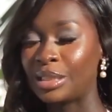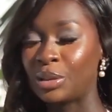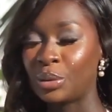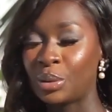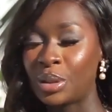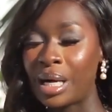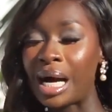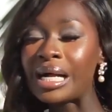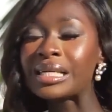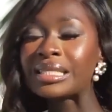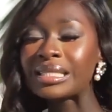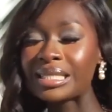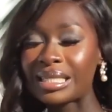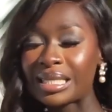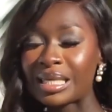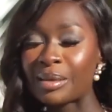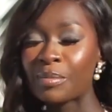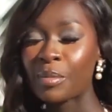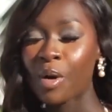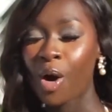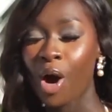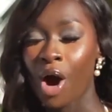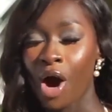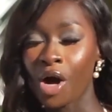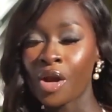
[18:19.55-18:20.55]
Do not sleep
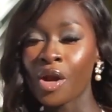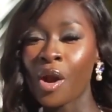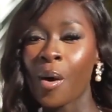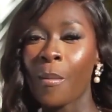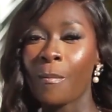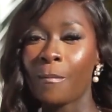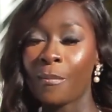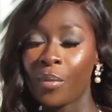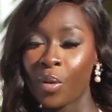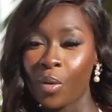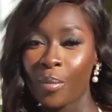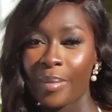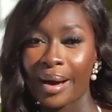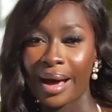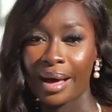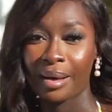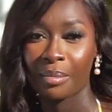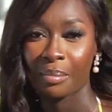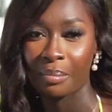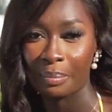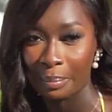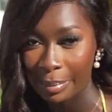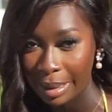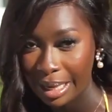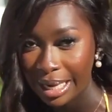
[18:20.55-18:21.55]
on mobile
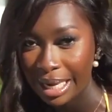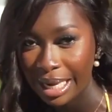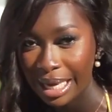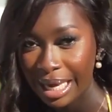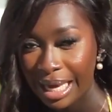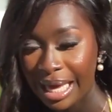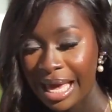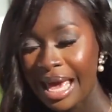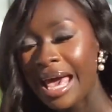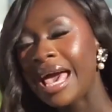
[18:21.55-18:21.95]
money.